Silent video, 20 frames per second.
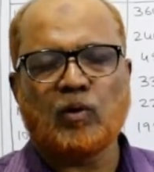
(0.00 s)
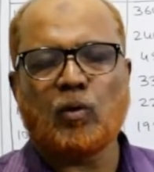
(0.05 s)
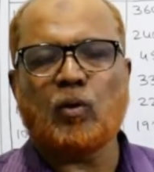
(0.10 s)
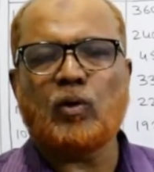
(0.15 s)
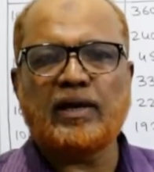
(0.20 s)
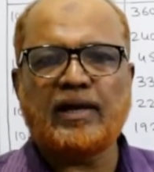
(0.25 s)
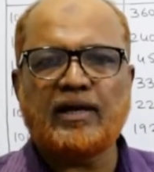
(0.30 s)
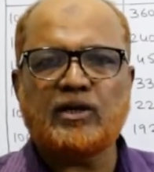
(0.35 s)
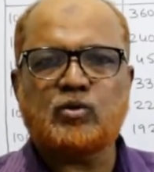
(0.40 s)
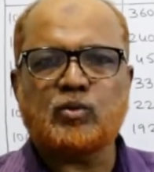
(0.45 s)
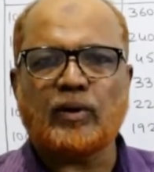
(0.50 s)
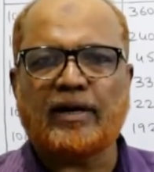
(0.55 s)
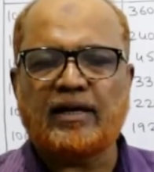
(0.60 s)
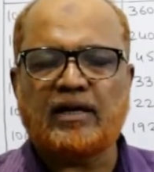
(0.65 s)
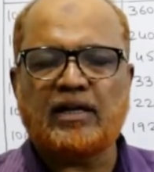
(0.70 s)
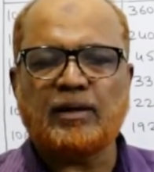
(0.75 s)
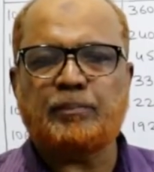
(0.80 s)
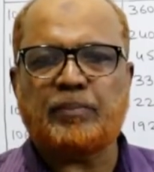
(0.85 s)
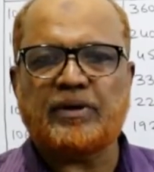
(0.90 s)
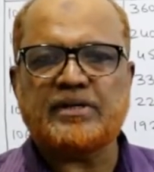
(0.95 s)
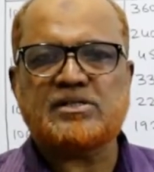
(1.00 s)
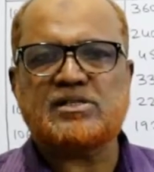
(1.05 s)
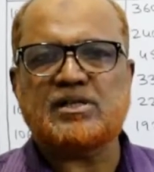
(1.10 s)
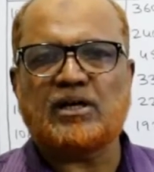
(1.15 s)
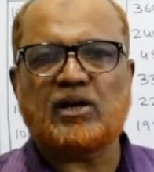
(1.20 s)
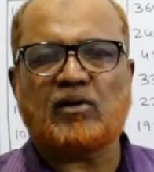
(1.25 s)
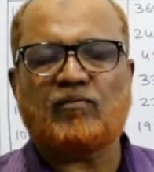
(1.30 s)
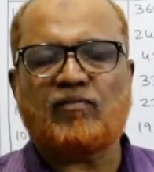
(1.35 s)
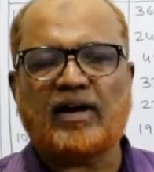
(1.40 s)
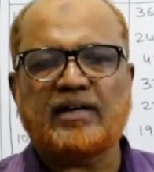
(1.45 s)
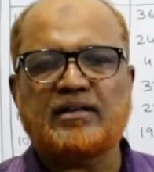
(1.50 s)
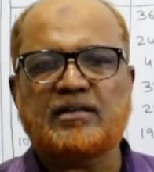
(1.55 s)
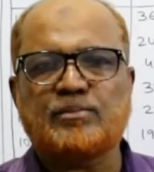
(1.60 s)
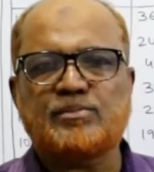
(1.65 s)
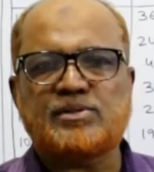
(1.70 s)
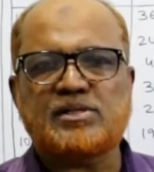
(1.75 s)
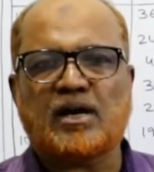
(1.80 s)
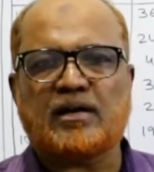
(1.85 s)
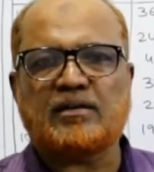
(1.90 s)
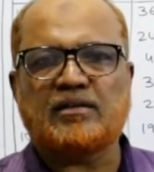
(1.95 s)
Only 20% of
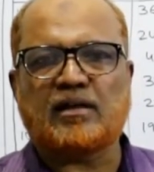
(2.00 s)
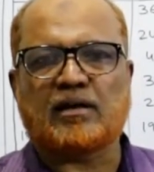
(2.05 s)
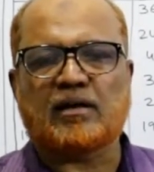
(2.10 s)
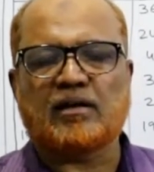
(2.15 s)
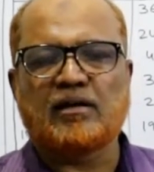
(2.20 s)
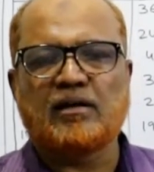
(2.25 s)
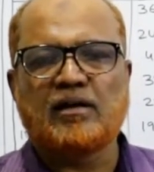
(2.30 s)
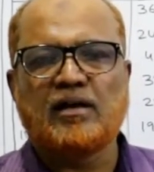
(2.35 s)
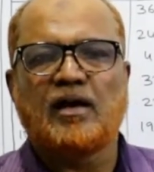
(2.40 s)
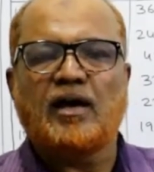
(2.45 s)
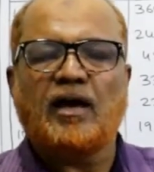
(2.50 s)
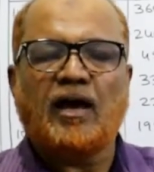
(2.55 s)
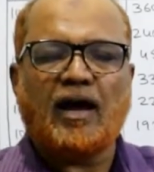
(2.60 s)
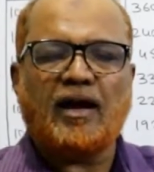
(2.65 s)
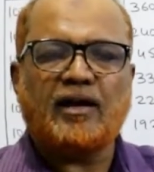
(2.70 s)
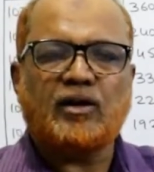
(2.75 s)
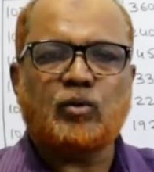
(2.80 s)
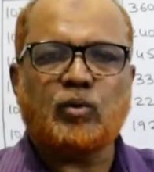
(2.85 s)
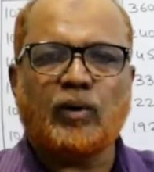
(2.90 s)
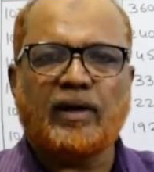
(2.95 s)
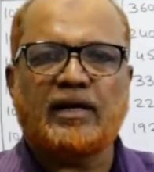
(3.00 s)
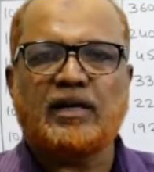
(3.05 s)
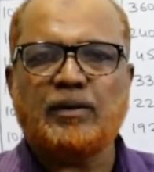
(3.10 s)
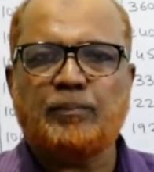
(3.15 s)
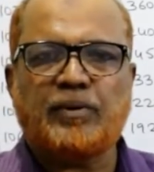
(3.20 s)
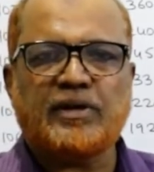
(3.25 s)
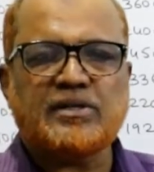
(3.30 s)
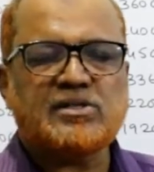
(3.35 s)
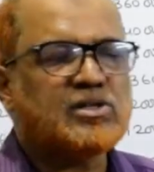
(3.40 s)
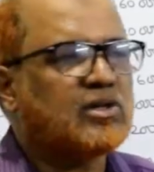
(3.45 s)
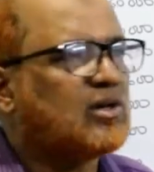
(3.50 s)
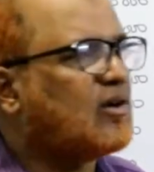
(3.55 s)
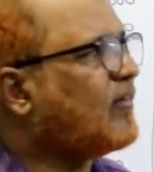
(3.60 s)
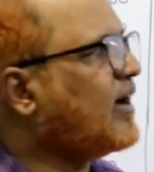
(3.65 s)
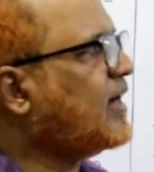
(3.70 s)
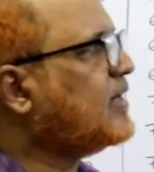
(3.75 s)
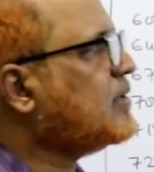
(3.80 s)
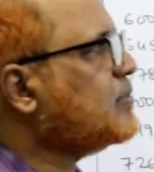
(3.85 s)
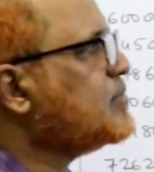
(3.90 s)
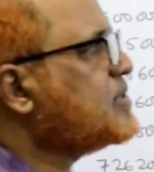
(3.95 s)
items are there and 20% of
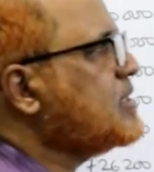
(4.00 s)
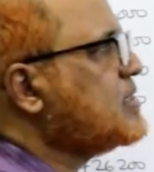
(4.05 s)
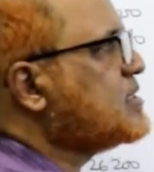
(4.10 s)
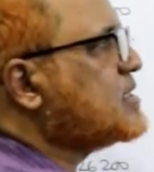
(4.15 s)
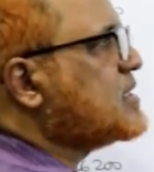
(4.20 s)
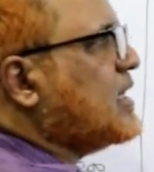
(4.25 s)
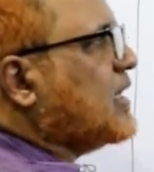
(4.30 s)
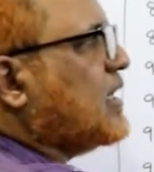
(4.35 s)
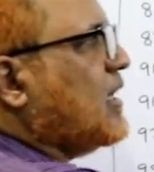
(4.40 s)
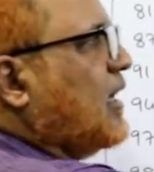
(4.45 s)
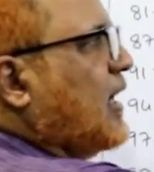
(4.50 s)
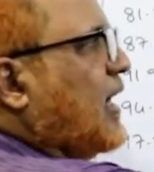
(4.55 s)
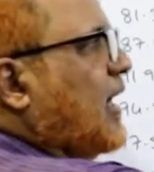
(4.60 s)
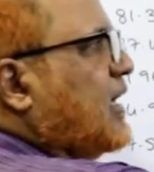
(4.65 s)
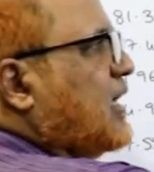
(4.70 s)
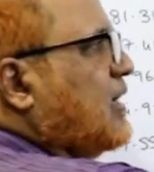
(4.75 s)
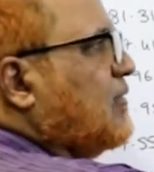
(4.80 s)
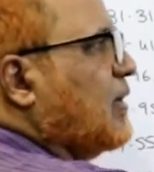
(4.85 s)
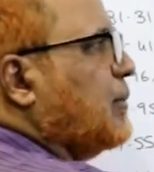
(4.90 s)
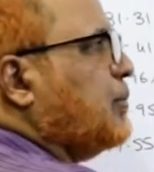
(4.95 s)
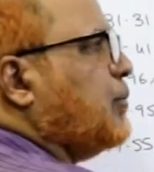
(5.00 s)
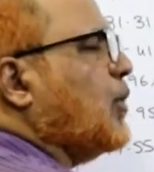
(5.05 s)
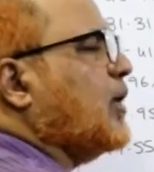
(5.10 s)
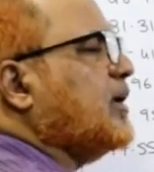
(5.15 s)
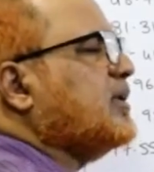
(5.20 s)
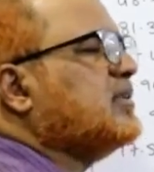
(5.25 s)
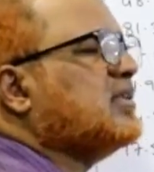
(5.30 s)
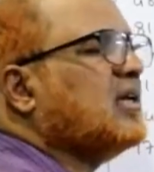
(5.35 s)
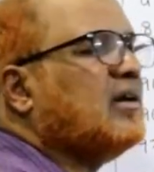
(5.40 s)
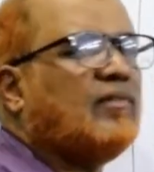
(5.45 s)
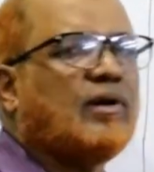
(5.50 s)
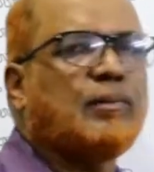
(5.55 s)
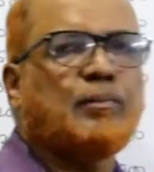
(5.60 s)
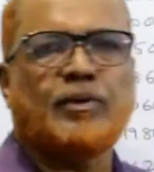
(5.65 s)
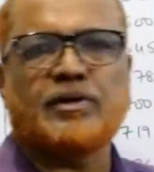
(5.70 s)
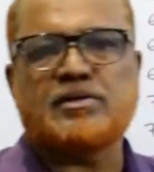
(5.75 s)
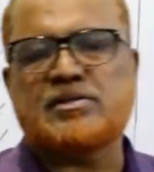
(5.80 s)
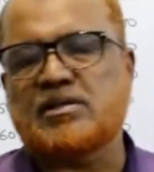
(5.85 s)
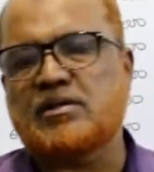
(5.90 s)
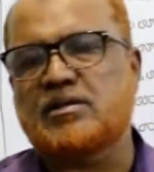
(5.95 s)
items is taking
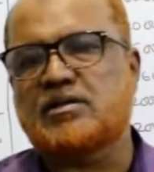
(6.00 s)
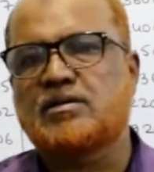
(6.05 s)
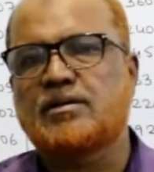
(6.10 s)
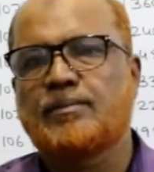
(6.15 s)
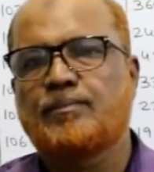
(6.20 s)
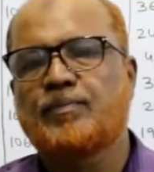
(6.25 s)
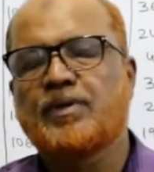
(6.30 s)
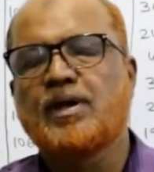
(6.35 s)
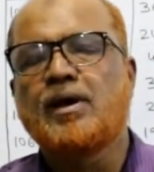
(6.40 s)
81.31%.